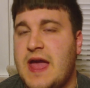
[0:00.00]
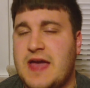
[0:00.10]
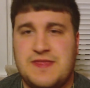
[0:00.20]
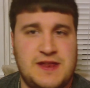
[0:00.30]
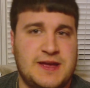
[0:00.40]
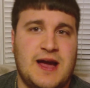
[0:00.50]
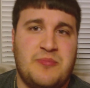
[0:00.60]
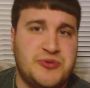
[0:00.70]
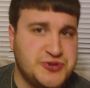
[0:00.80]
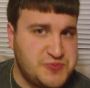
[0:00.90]
and then it
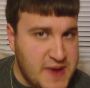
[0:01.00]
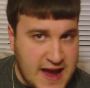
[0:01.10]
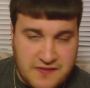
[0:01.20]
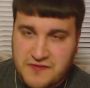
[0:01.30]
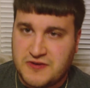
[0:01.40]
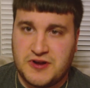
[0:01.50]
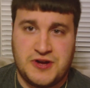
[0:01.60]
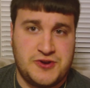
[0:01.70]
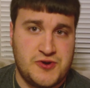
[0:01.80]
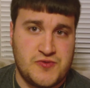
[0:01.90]
got pushed back for an
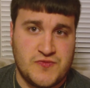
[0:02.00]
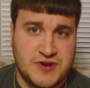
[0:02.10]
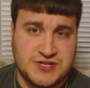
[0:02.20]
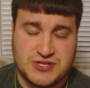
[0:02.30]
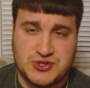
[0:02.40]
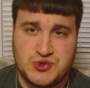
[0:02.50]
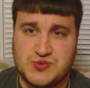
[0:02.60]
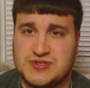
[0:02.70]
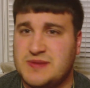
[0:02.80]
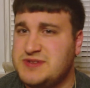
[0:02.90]
unknown reason to
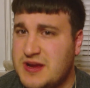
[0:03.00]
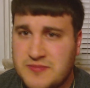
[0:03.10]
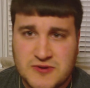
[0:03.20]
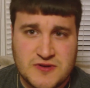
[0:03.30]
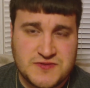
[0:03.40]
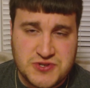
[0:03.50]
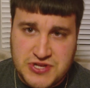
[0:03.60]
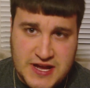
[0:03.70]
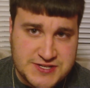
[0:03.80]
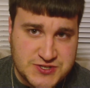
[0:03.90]
September of
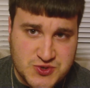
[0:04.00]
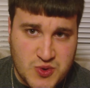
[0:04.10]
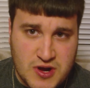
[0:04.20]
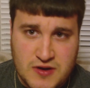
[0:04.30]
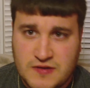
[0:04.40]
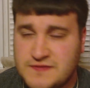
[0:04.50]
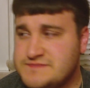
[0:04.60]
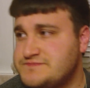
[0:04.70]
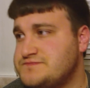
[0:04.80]
2012